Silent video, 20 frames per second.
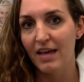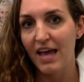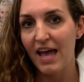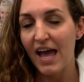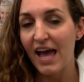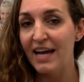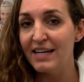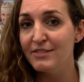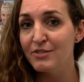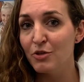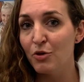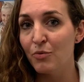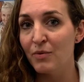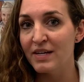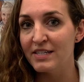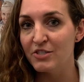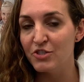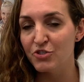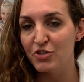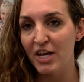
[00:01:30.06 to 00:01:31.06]
As
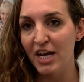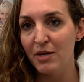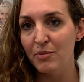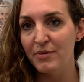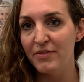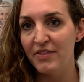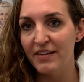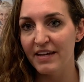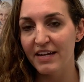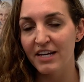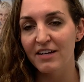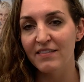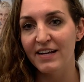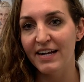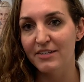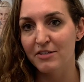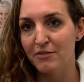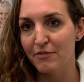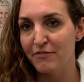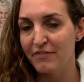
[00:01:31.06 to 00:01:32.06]
always, check with the airline
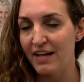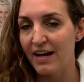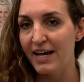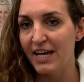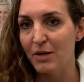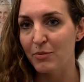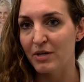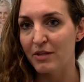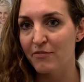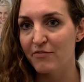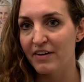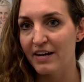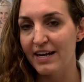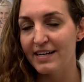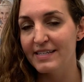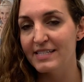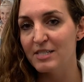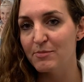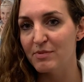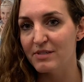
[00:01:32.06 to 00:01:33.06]
you're flying with for
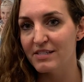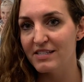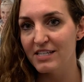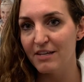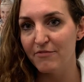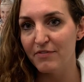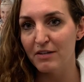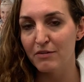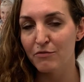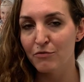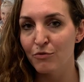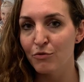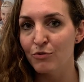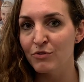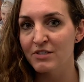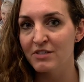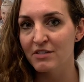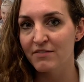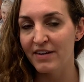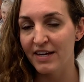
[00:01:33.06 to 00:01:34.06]
any specific
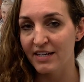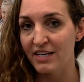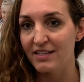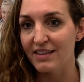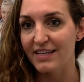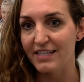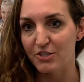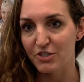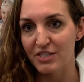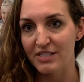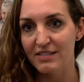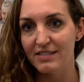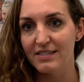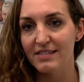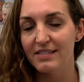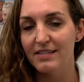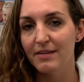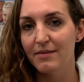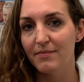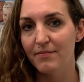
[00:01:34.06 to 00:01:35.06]
rules or
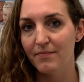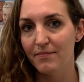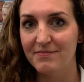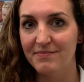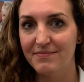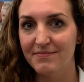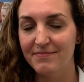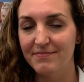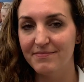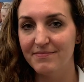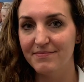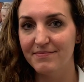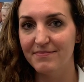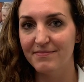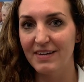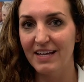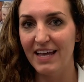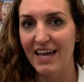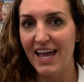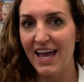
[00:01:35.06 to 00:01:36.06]
regulations.
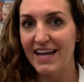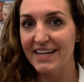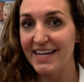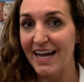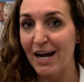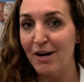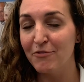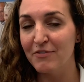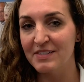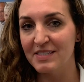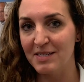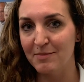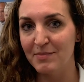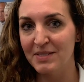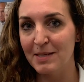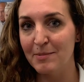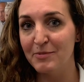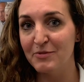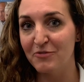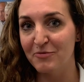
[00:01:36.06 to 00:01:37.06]
Now for some
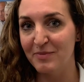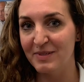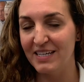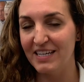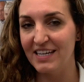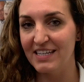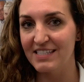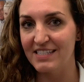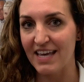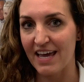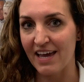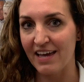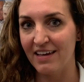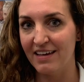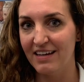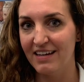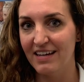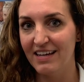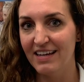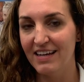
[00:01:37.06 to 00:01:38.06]
tips from TSA.
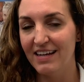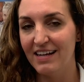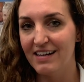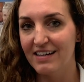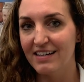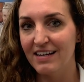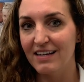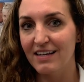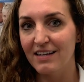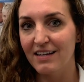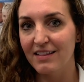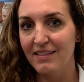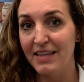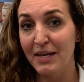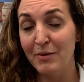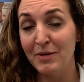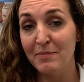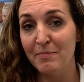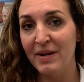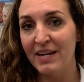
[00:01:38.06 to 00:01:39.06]

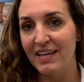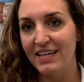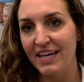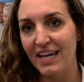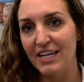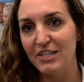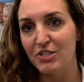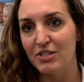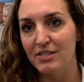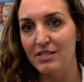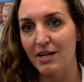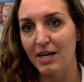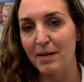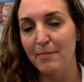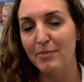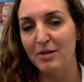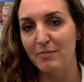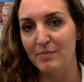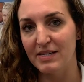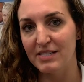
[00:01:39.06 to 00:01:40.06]
Liquid medications are
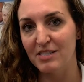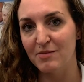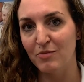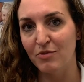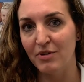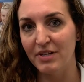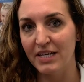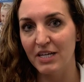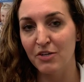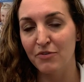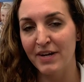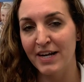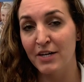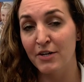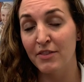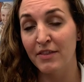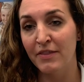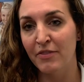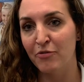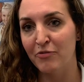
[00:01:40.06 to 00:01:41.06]
permissible in greater
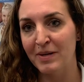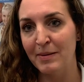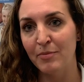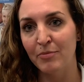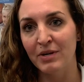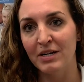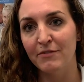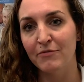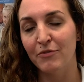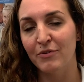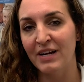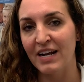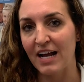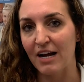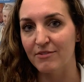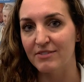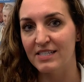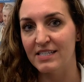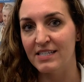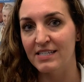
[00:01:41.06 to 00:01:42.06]
than 3.4
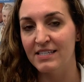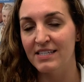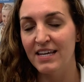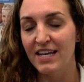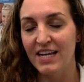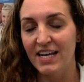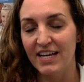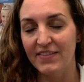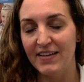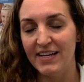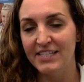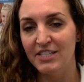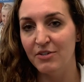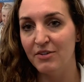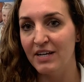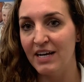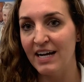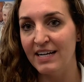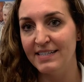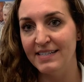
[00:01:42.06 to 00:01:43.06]
ounces, and they do
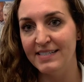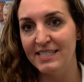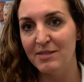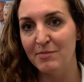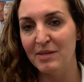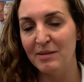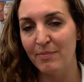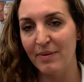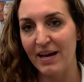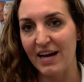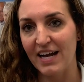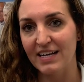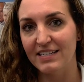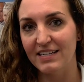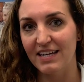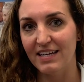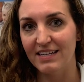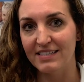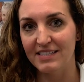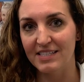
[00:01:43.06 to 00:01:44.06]
not need to be
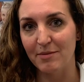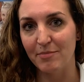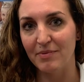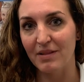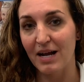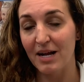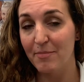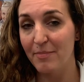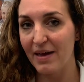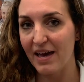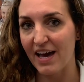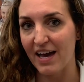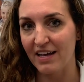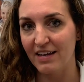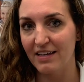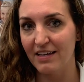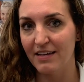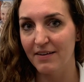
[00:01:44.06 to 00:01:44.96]
packed in a Ziploc bag.